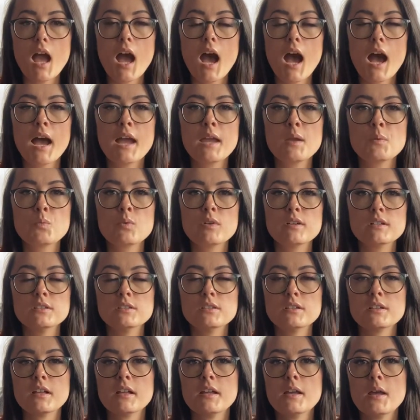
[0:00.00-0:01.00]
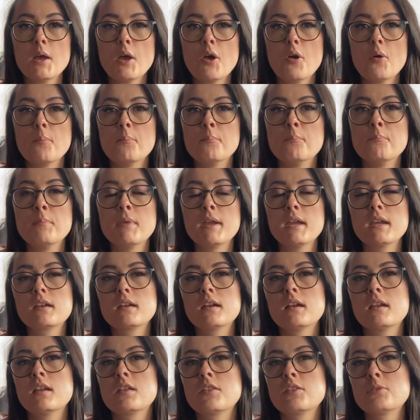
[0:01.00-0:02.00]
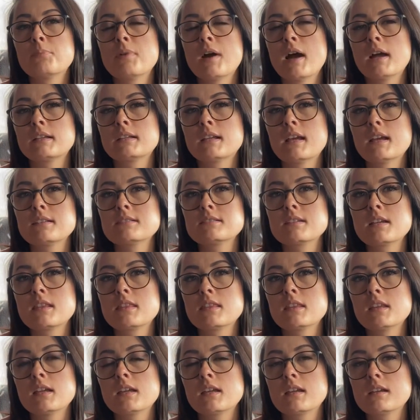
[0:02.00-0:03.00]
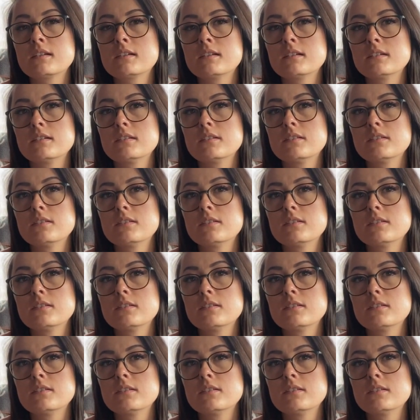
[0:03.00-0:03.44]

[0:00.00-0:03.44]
I will make another podcast, I think,